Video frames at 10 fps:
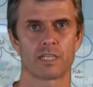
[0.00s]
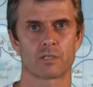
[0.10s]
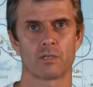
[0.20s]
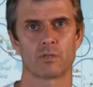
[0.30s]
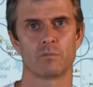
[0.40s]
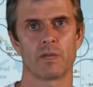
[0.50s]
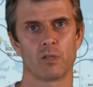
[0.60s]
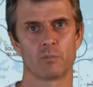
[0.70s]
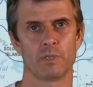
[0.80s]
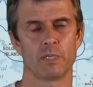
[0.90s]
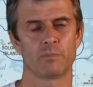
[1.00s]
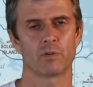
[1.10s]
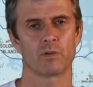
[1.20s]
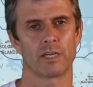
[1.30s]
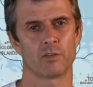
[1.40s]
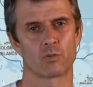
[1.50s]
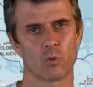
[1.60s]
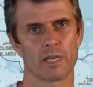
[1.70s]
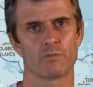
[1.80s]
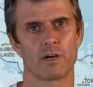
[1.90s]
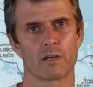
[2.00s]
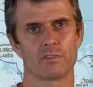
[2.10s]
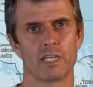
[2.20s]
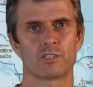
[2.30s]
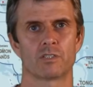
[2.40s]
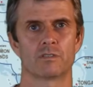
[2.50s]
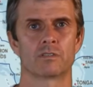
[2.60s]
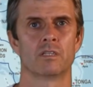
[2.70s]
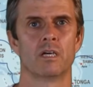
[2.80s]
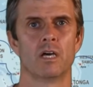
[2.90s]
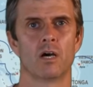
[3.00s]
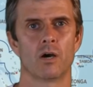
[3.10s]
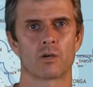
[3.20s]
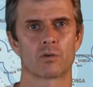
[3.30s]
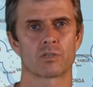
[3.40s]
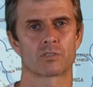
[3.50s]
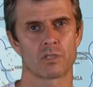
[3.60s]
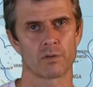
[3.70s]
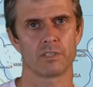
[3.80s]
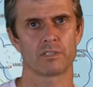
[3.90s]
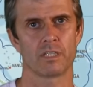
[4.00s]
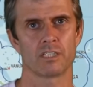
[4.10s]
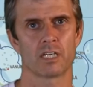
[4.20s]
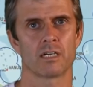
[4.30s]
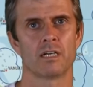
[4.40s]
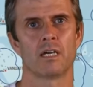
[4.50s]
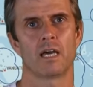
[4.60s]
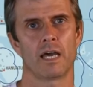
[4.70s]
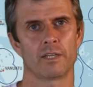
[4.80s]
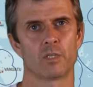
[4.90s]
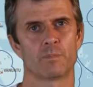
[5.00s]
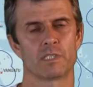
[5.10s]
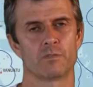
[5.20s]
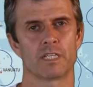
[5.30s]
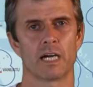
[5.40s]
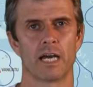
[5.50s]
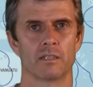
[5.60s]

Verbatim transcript: So basically... my thought, first off, it's they're having a really